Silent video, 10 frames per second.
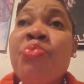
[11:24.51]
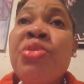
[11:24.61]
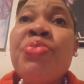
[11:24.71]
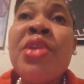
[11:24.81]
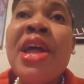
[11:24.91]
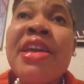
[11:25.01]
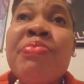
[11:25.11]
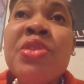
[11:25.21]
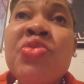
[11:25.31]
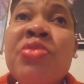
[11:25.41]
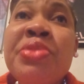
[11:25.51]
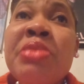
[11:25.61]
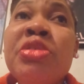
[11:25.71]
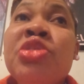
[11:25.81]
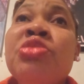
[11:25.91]
People like me will be
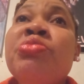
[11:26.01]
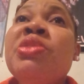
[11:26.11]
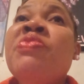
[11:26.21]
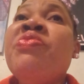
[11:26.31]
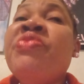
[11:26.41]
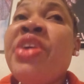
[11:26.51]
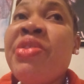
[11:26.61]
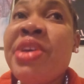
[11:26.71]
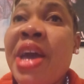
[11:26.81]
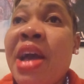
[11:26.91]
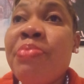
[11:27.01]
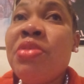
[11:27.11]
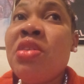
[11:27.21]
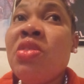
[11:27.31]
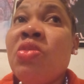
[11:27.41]
able to be very
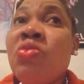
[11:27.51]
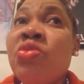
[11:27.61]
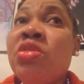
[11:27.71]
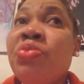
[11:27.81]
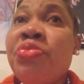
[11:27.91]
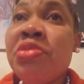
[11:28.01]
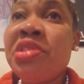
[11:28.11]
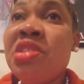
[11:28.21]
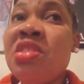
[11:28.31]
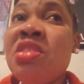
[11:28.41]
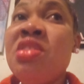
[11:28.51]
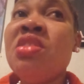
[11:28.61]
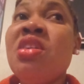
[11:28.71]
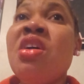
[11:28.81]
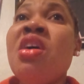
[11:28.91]
happy with the proceed.
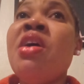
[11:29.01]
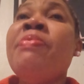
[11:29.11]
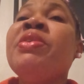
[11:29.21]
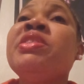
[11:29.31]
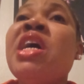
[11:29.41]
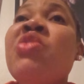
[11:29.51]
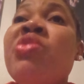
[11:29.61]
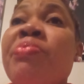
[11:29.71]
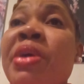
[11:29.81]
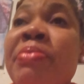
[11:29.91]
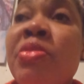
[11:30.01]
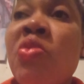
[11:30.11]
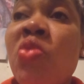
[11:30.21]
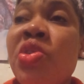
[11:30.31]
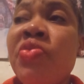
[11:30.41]
Because I remember
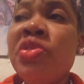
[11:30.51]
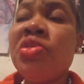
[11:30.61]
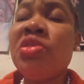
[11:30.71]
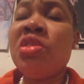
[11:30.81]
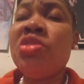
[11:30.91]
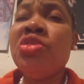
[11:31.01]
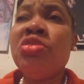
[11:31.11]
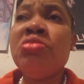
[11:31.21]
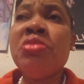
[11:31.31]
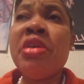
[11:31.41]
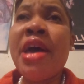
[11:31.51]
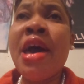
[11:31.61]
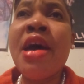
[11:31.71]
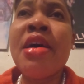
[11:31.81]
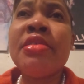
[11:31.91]
one of the YouTubers
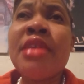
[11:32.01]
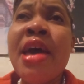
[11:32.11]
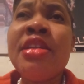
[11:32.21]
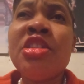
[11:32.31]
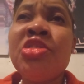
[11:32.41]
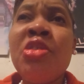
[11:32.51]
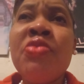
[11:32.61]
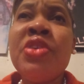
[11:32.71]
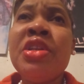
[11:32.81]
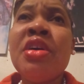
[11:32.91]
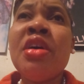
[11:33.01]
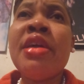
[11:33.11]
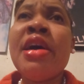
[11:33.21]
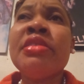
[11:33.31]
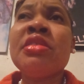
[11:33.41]
had a survey done
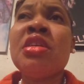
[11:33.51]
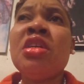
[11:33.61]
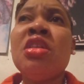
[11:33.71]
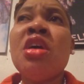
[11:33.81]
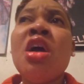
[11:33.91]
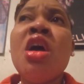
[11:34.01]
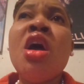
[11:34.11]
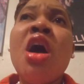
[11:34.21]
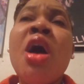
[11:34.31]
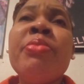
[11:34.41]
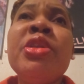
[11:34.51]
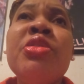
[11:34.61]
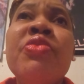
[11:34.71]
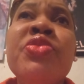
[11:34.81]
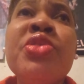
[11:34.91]
asking how many
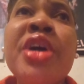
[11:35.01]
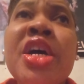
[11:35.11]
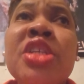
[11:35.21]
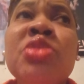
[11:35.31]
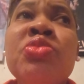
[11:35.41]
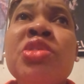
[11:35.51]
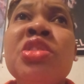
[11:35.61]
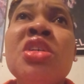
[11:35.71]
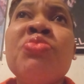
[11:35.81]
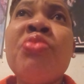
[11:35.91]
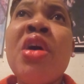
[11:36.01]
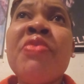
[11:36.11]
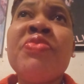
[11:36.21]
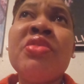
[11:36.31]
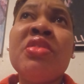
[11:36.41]
of you guys will take
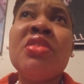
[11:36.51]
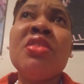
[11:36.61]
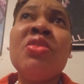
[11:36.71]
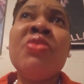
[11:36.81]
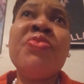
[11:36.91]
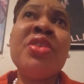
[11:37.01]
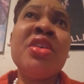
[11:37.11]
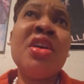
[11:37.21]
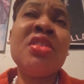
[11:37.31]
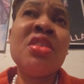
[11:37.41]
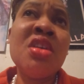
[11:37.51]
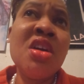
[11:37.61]
profit if we get